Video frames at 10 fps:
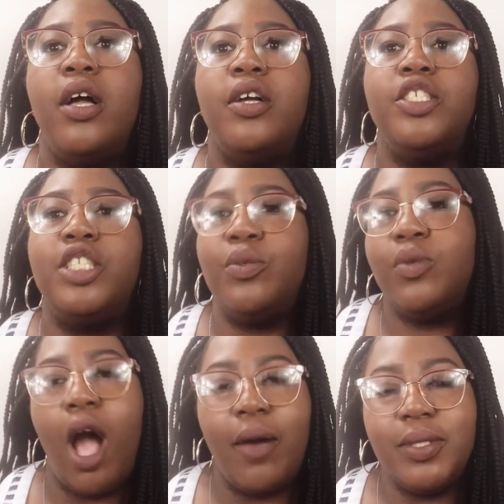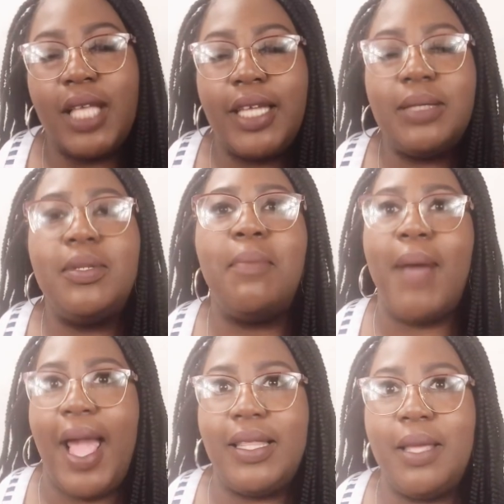she would always ask me to
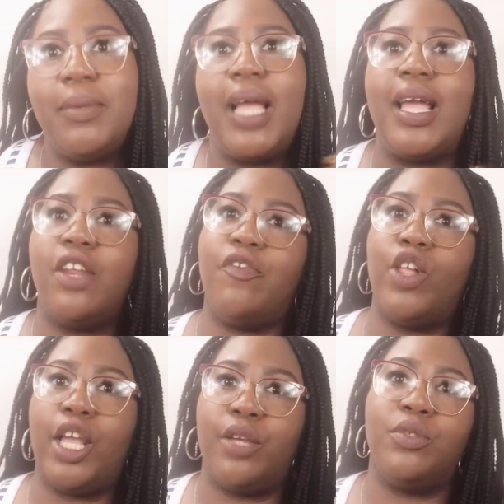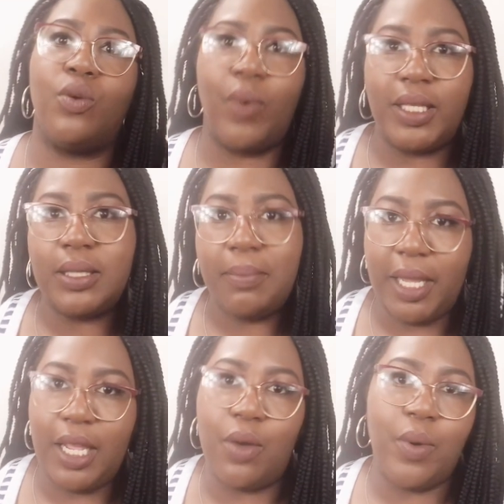buy them, and I kind of felt like it was a waste of
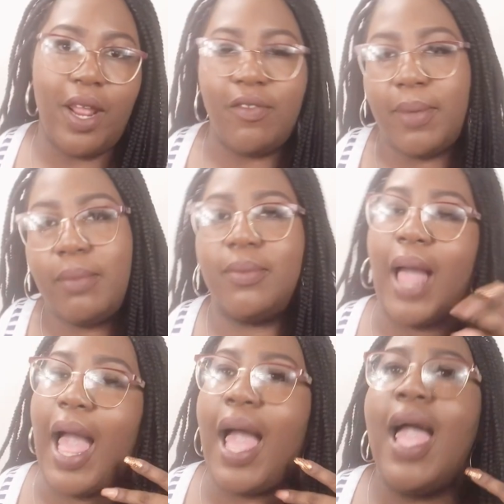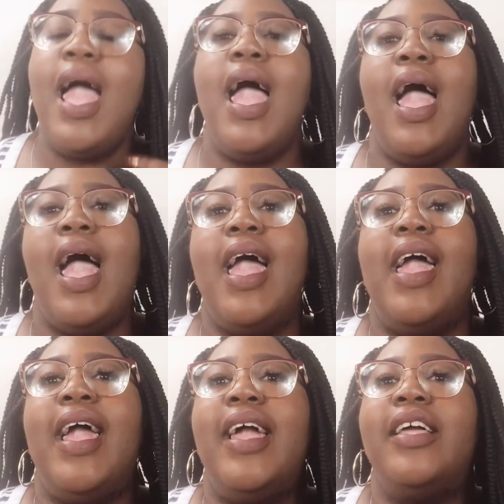money, whatever, blah, blah, blah.
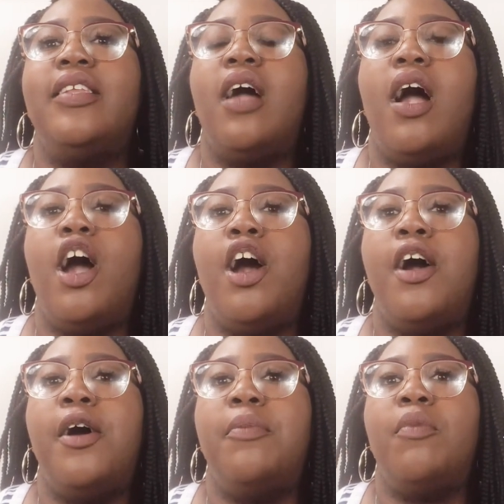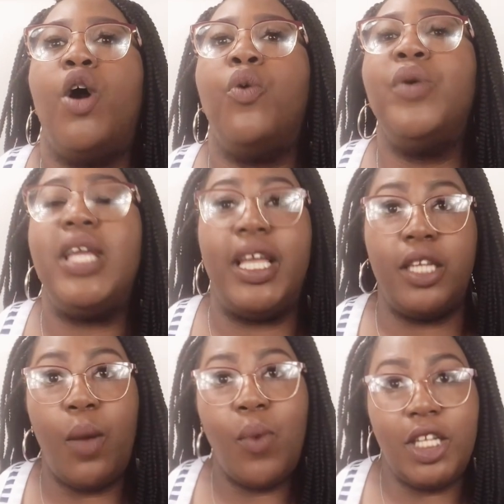And we end
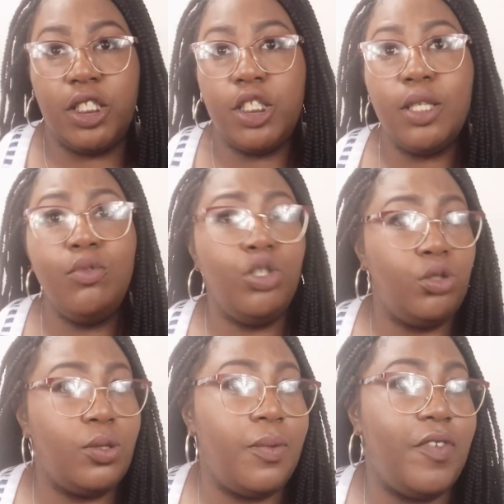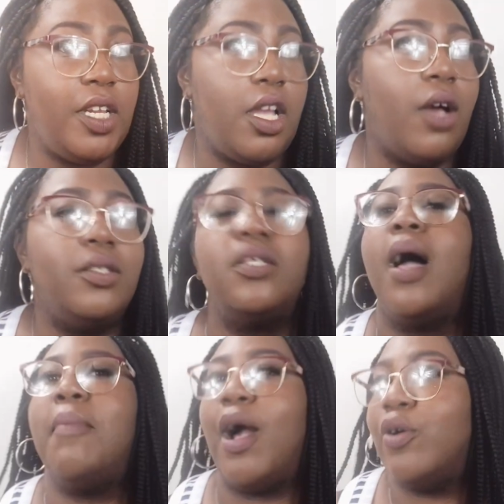up watching some YouTube videos
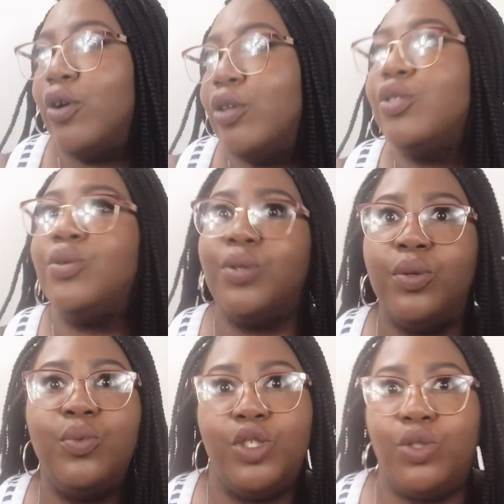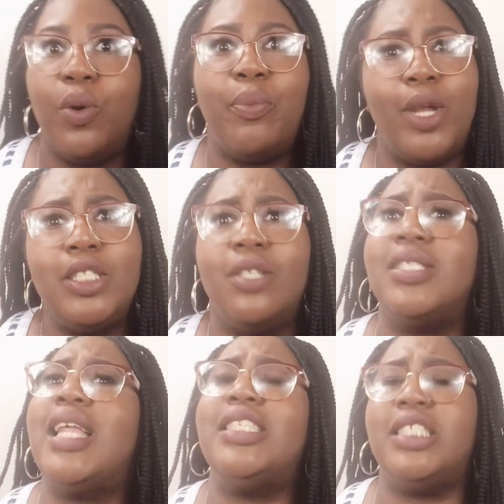about girls who was doing press-ons,
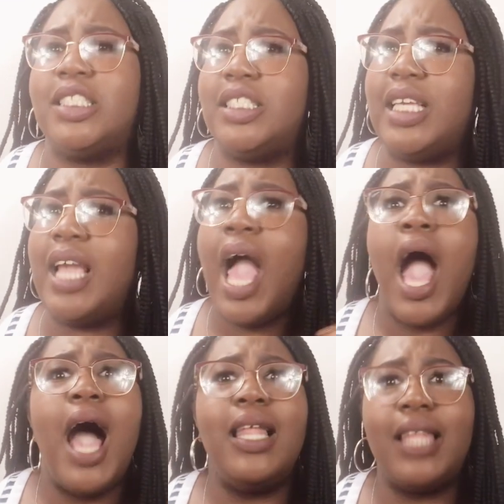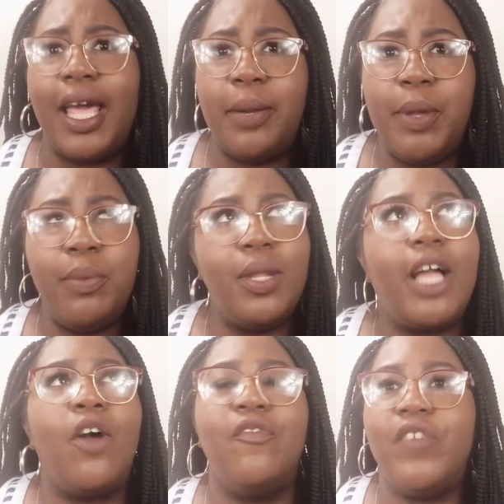and I just see a lot of people
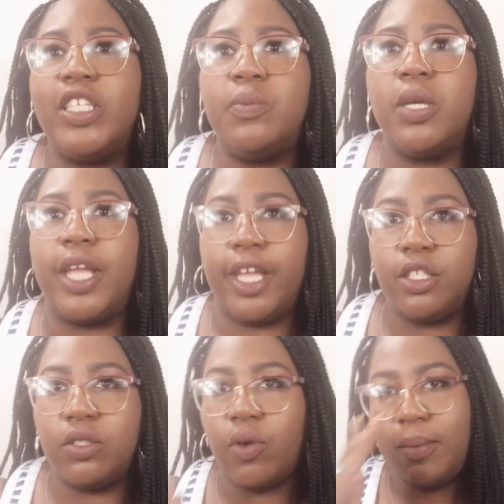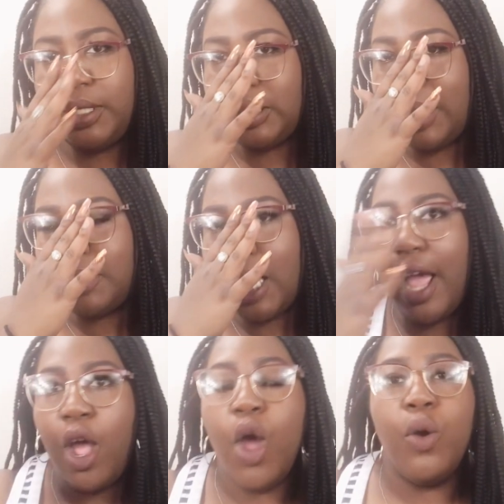like on Facebook and Instagram and Snapchat
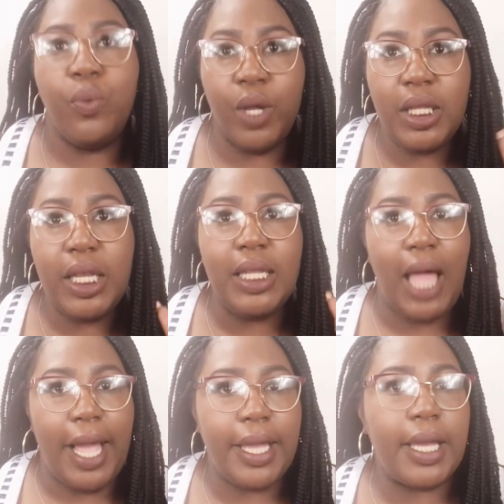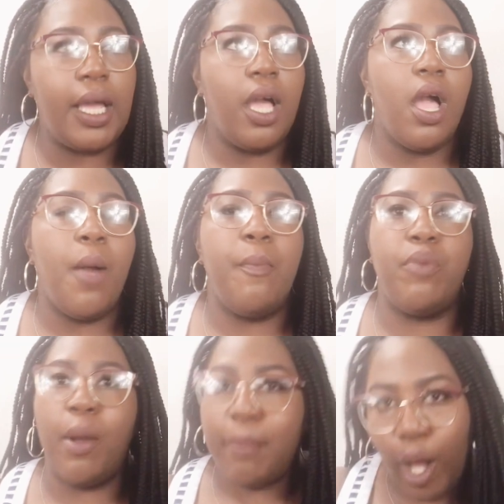really like
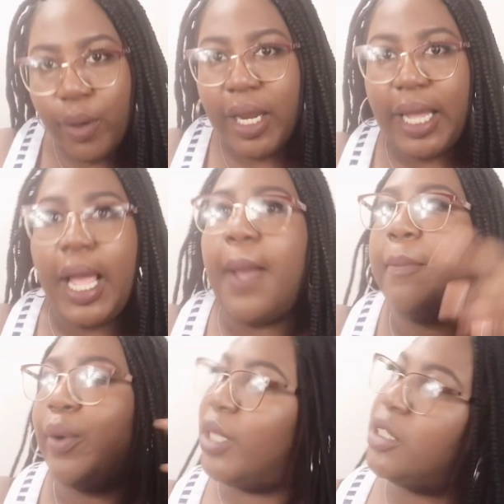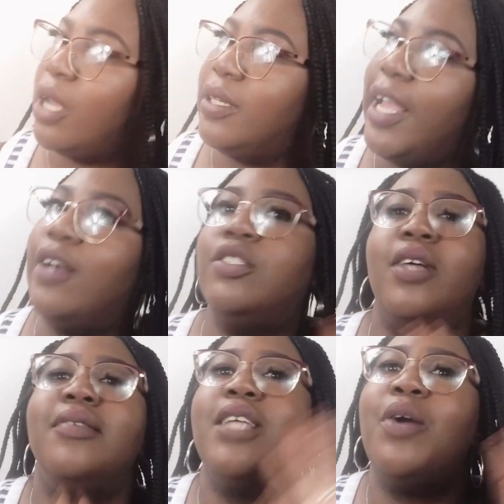promoting press-on nails. So
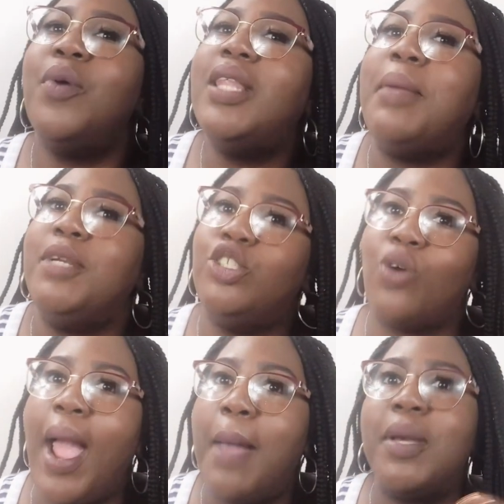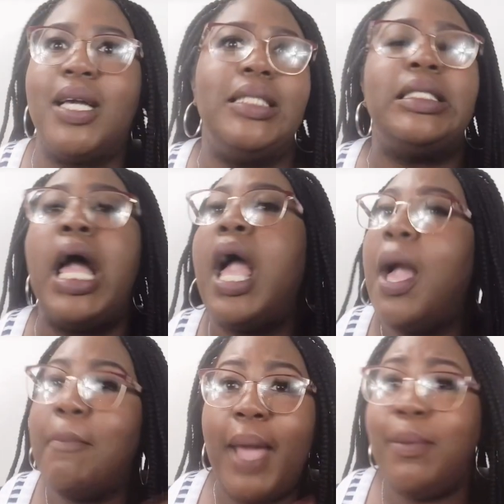I was like, well, let me try it, because
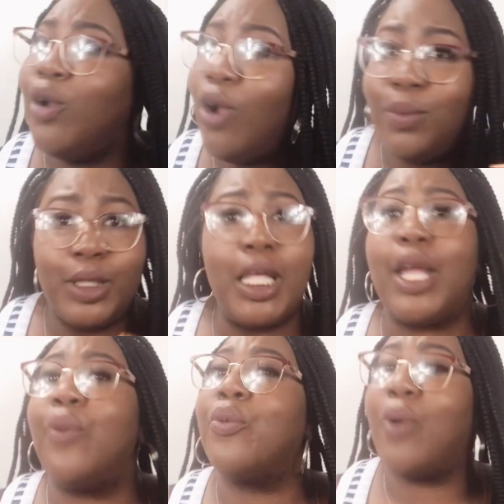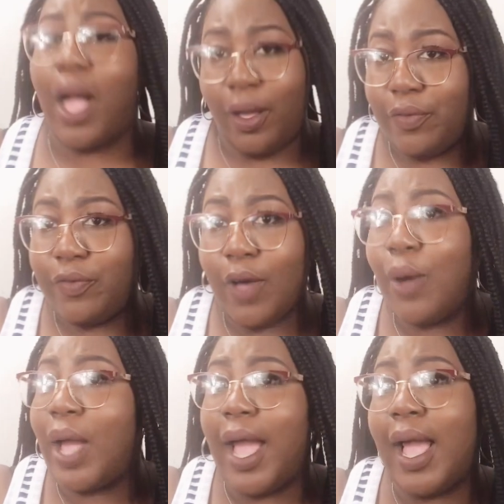baby girl was looking rough,
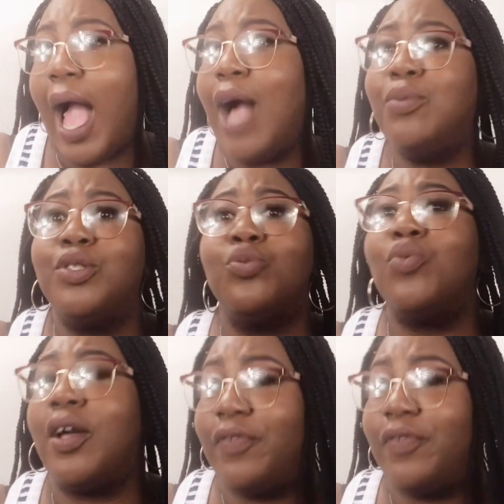okay? I was rough